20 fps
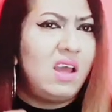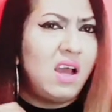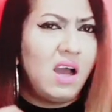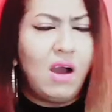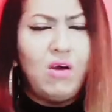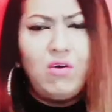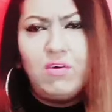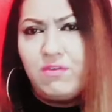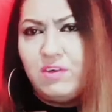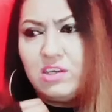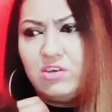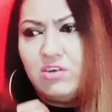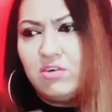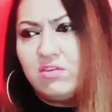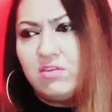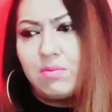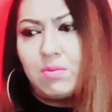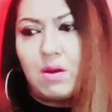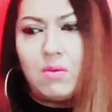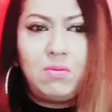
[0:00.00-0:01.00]
our
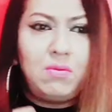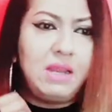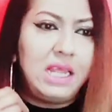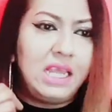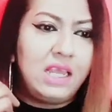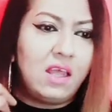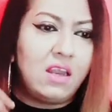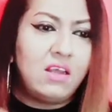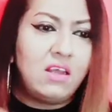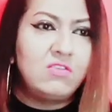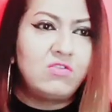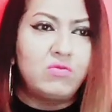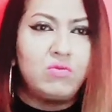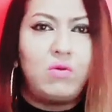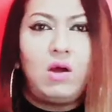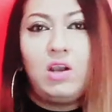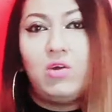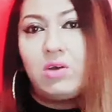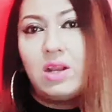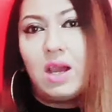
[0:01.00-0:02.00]
videos are probably getting
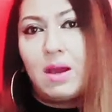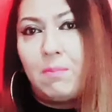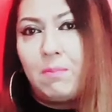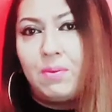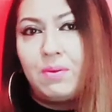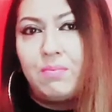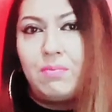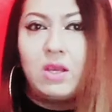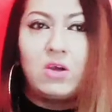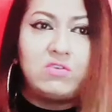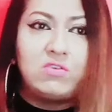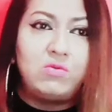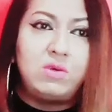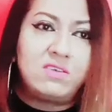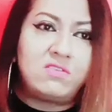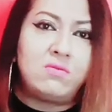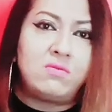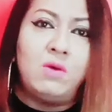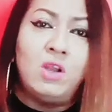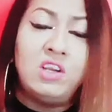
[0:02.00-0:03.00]
swallowed up because we are
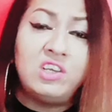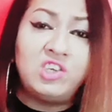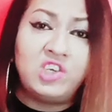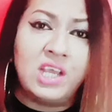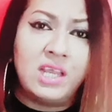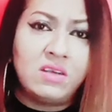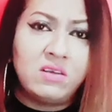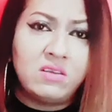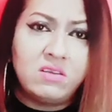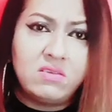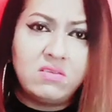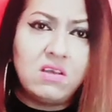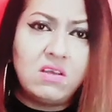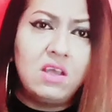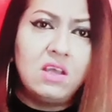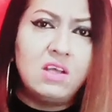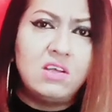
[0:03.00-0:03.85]
smaller channels.